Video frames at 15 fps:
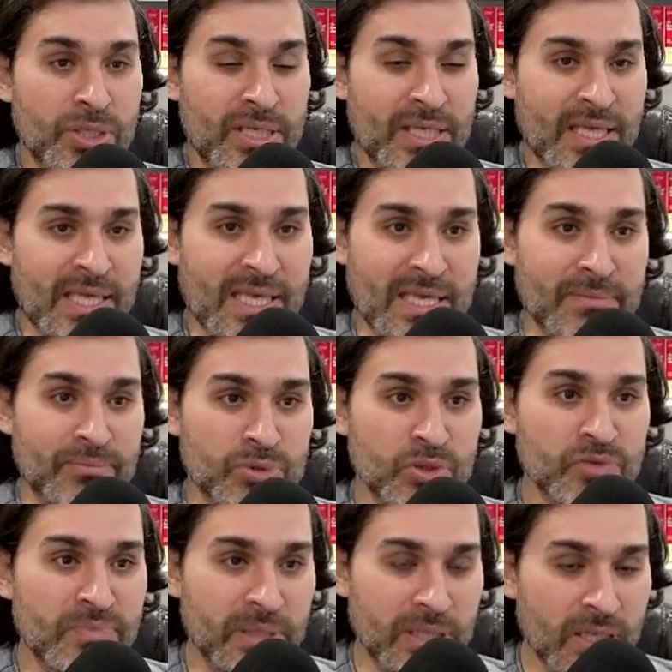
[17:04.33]
key
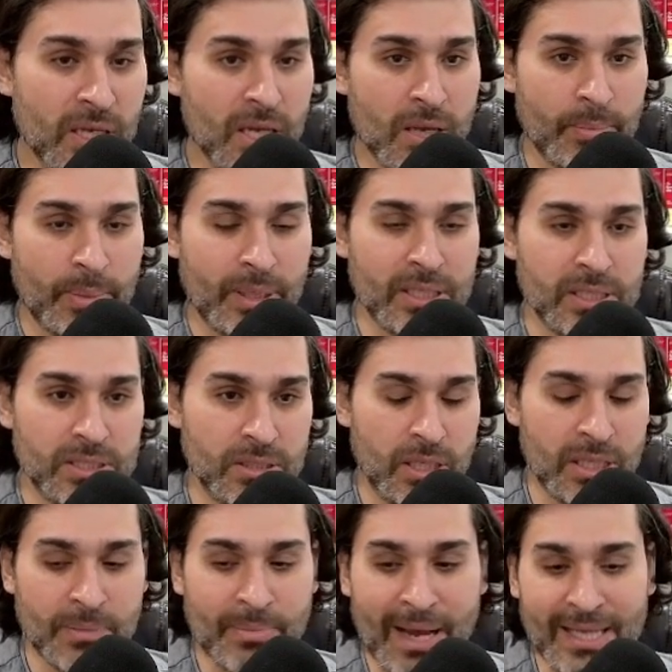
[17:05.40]
improvement, because
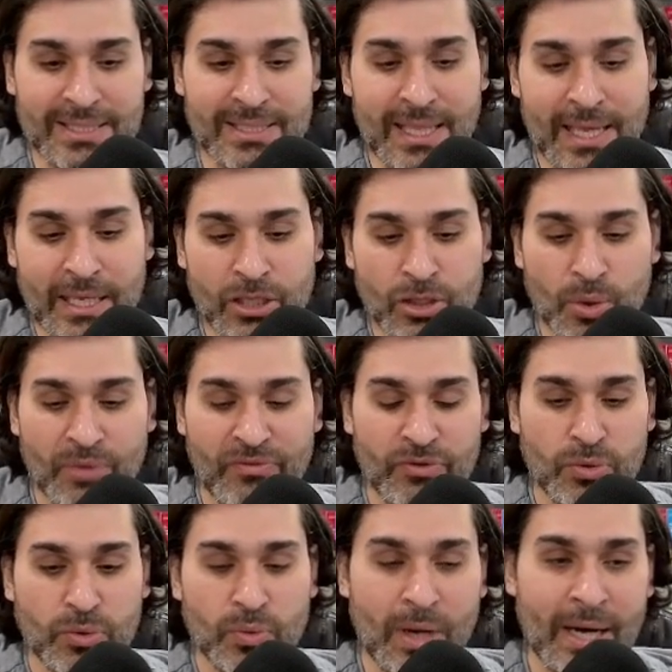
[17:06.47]
in the past, like, if
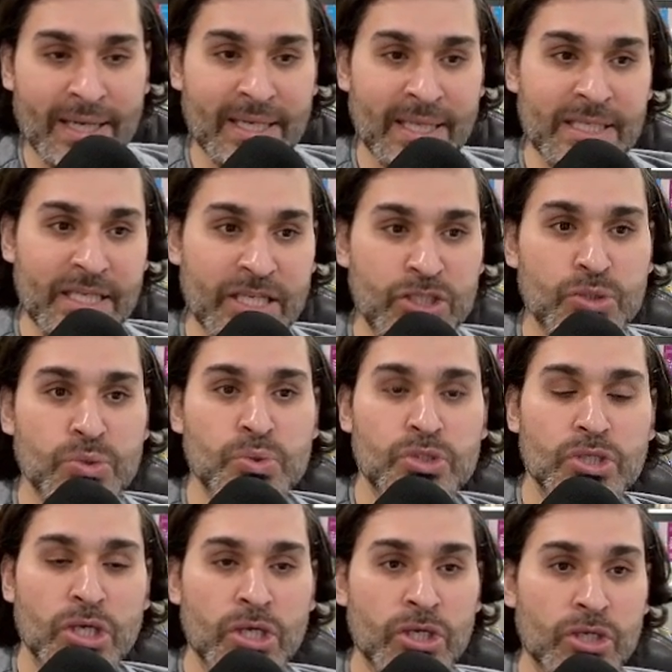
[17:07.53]
you had any
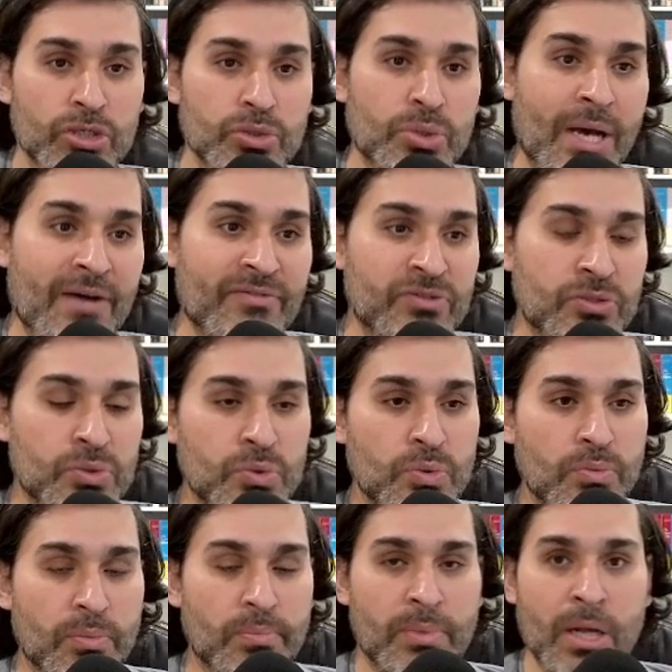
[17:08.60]
issues, you'd have to
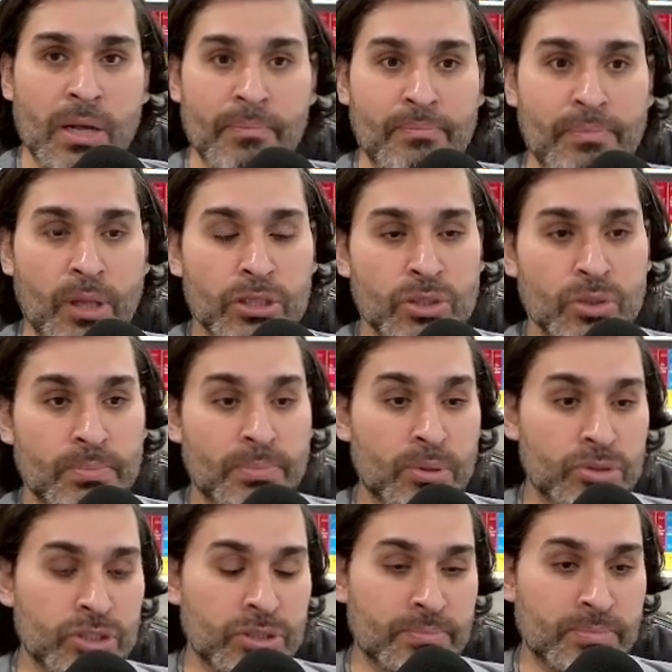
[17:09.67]
plug the
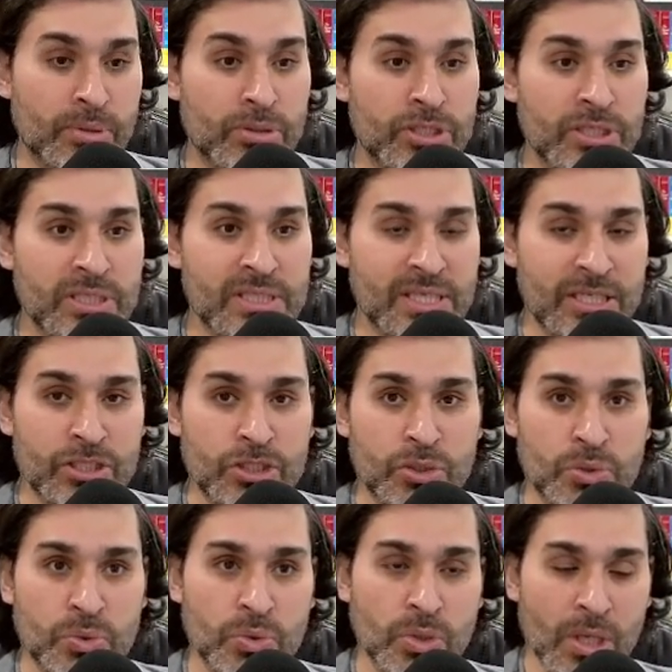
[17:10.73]
Proteus
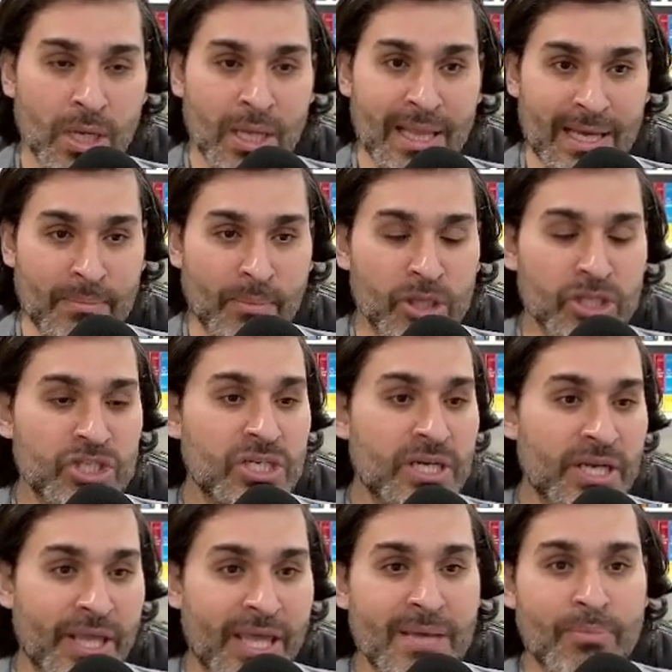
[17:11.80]
into like a monitor,
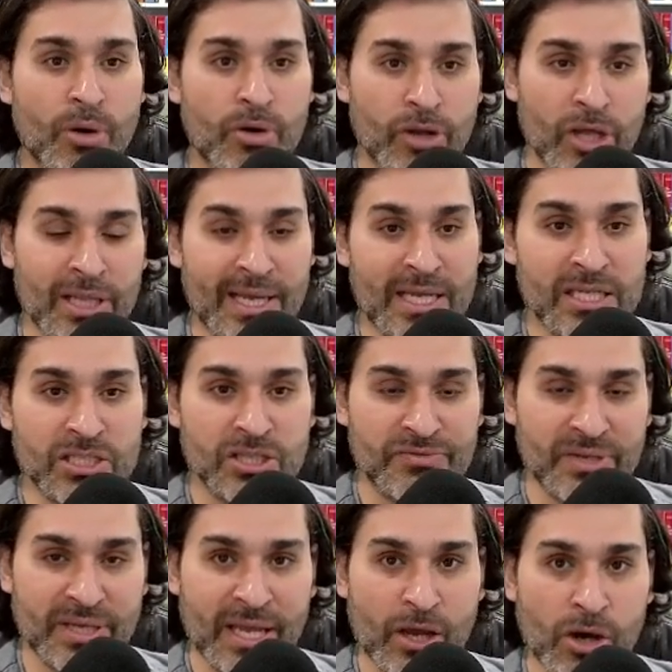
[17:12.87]
a keyboard, all that kind of stuff
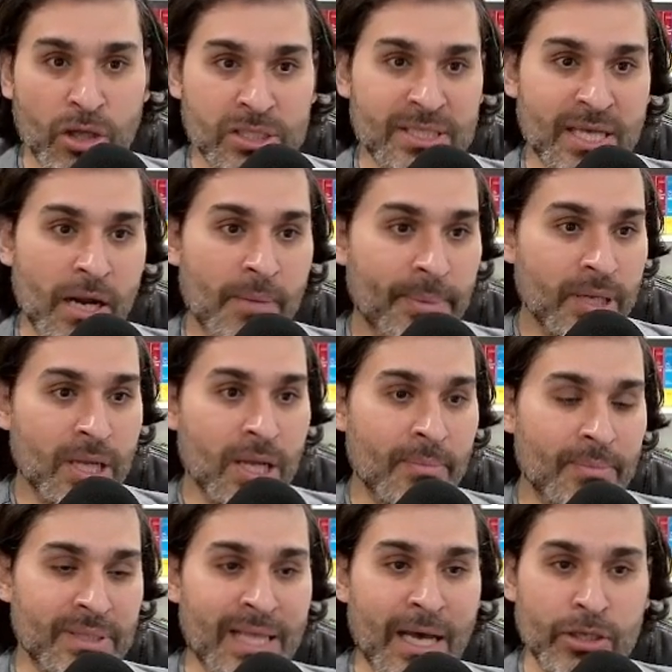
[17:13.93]
to get it all set up.
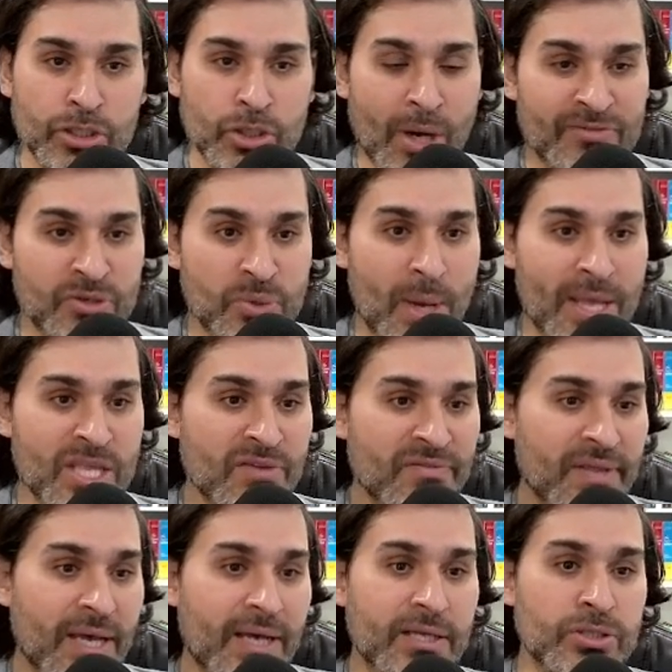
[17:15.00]
But now you don't have to do any of
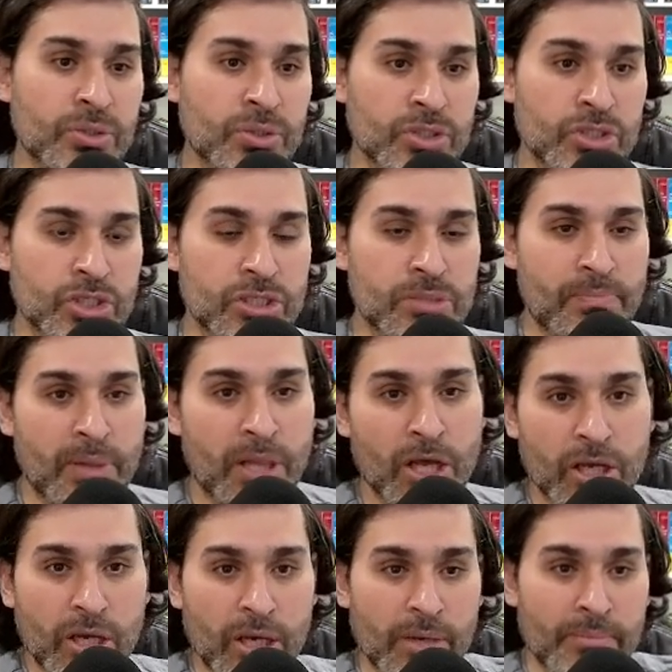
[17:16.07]
that. You can just
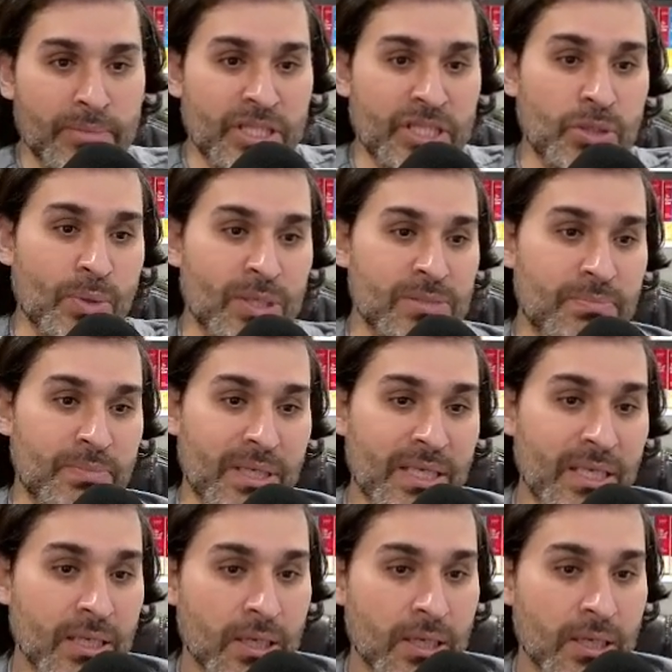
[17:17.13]
plug a mini USB